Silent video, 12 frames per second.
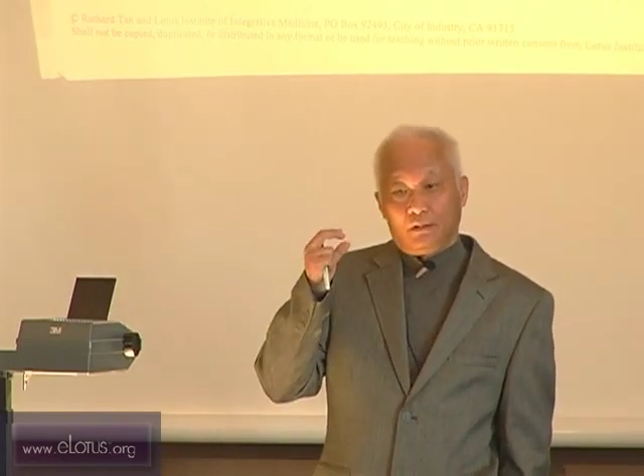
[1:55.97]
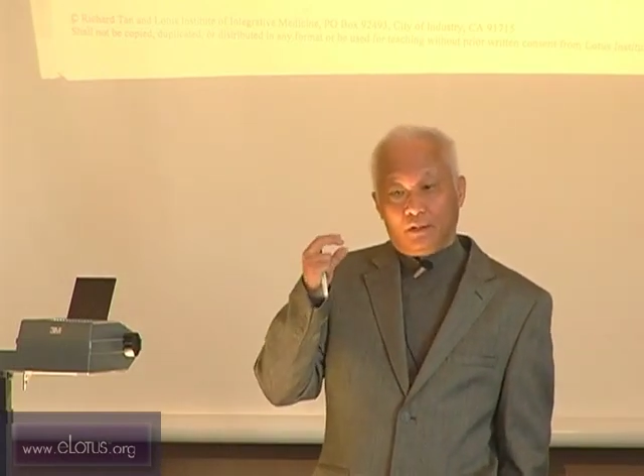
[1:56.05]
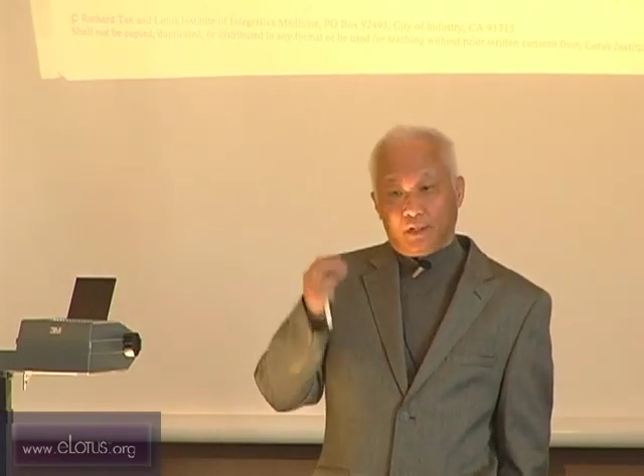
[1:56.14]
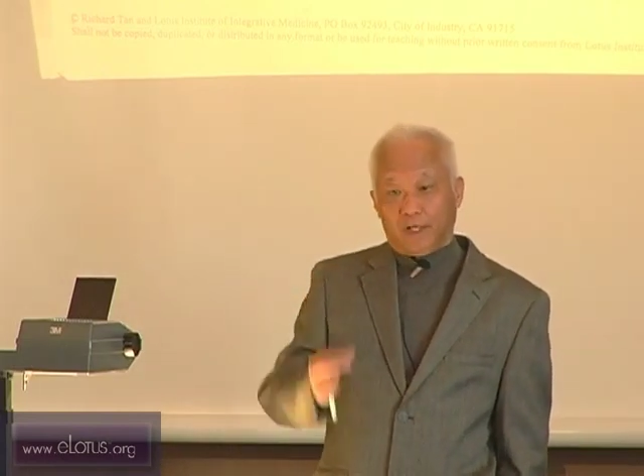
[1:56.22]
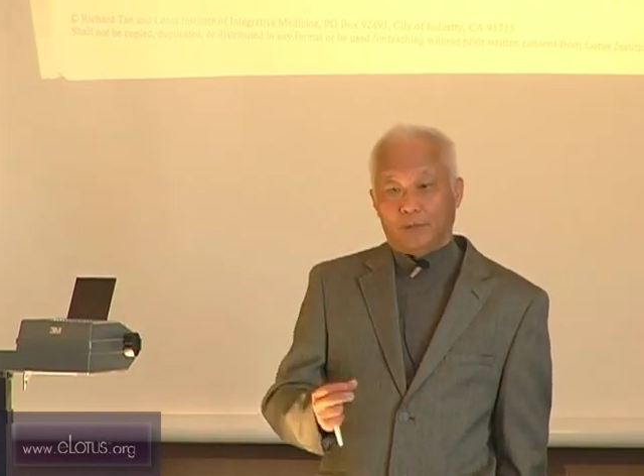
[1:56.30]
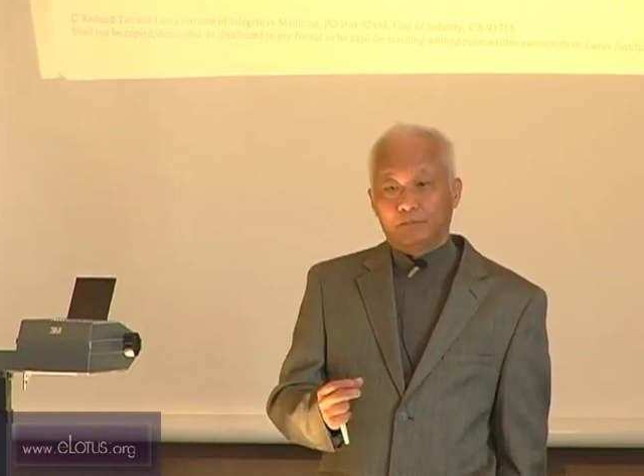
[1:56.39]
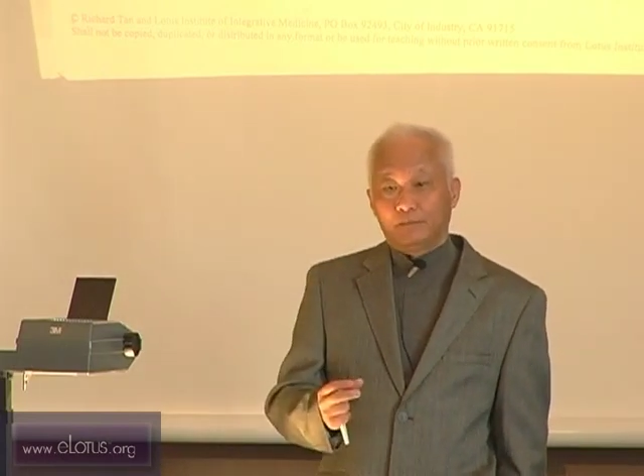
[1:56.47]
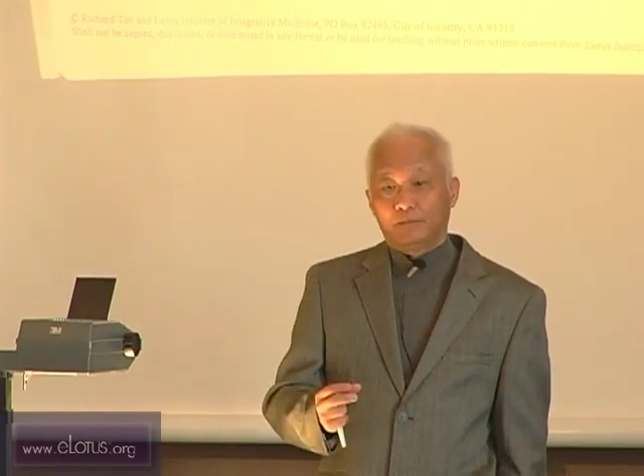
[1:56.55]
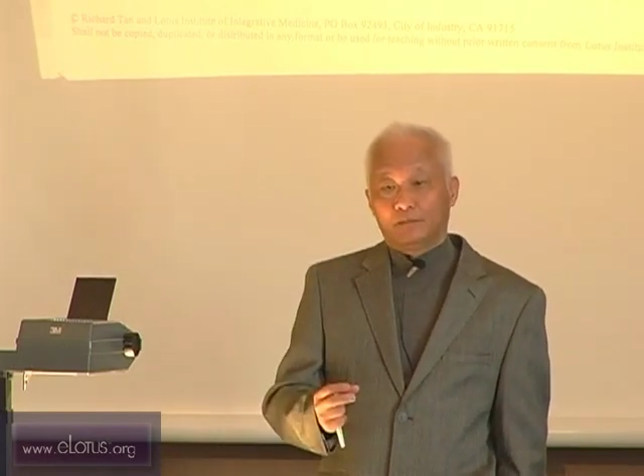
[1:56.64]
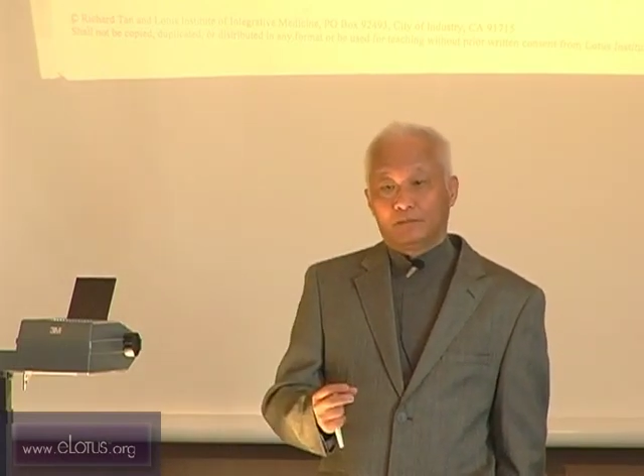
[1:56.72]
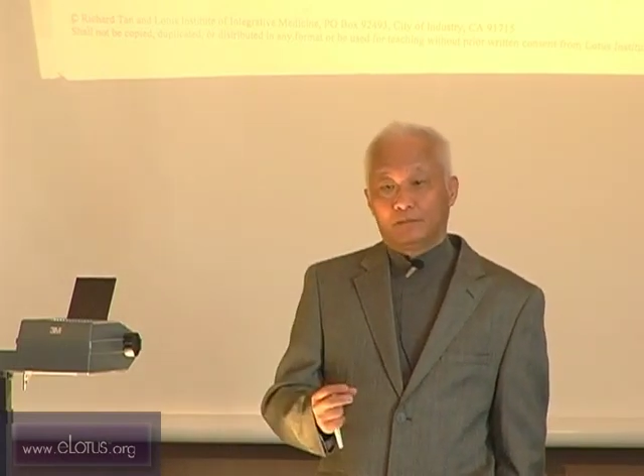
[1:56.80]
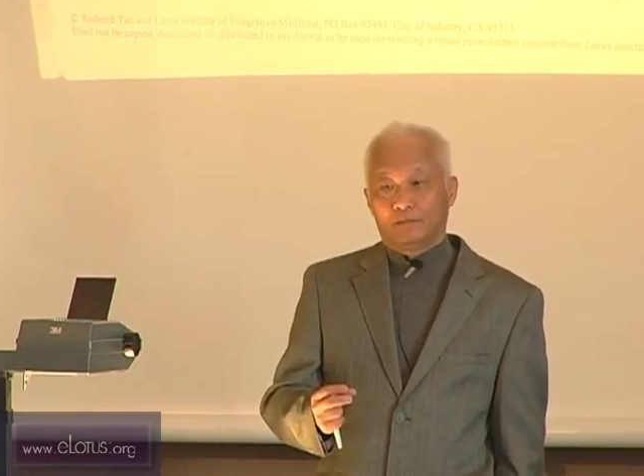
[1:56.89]

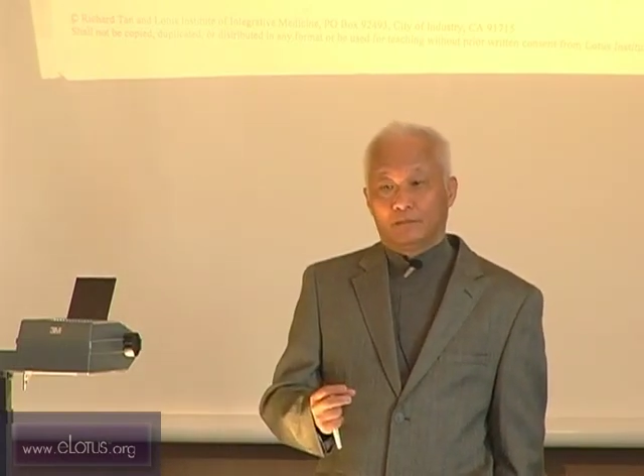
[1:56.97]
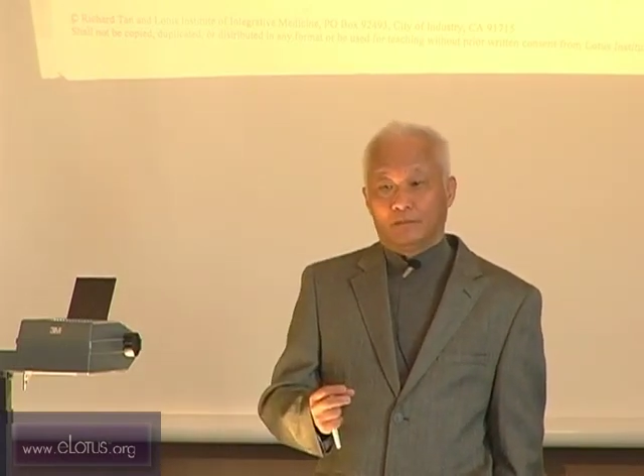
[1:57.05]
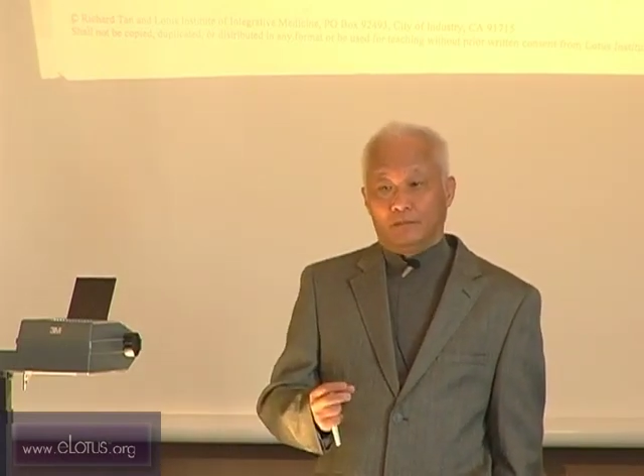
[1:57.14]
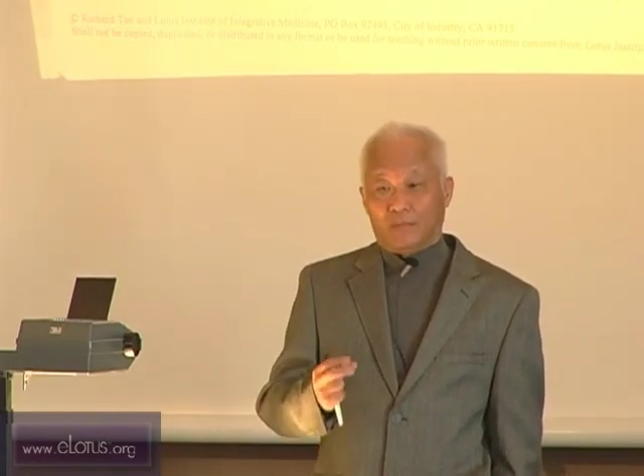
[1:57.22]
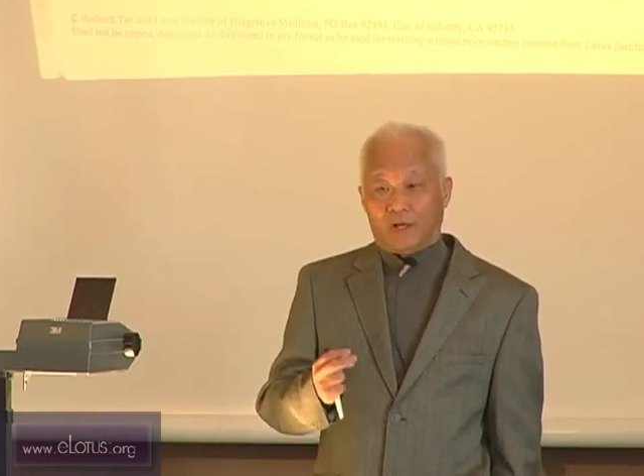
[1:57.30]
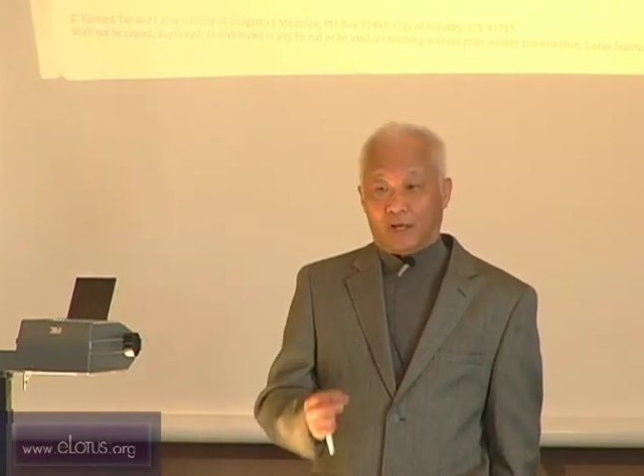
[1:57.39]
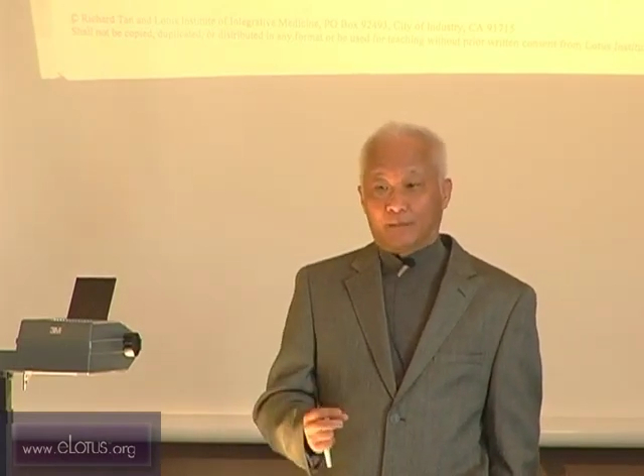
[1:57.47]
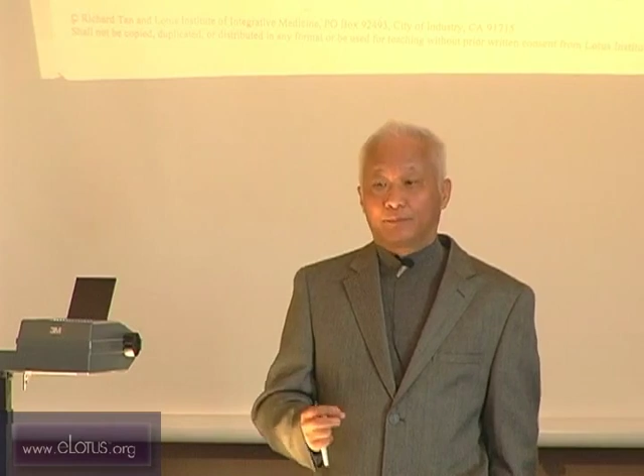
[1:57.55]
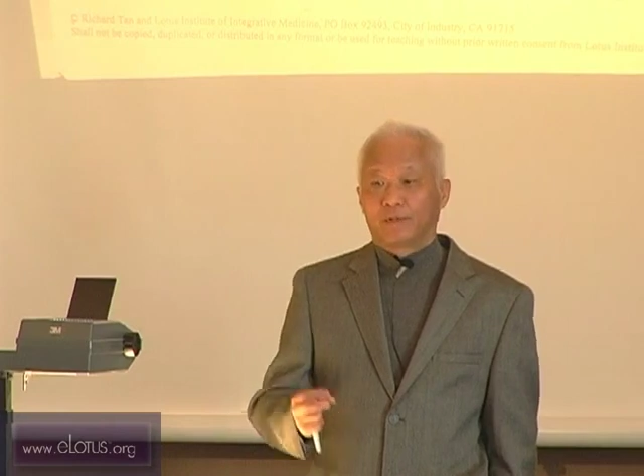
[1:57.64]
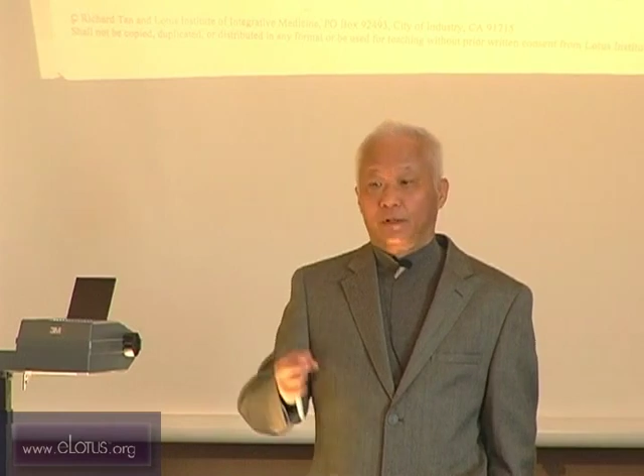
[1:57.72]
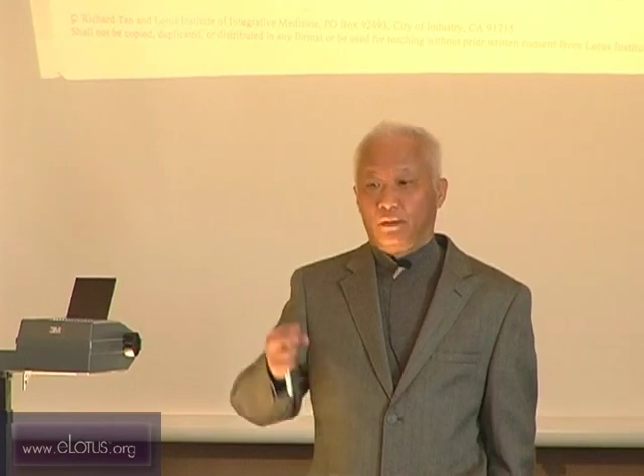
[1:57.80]
limb map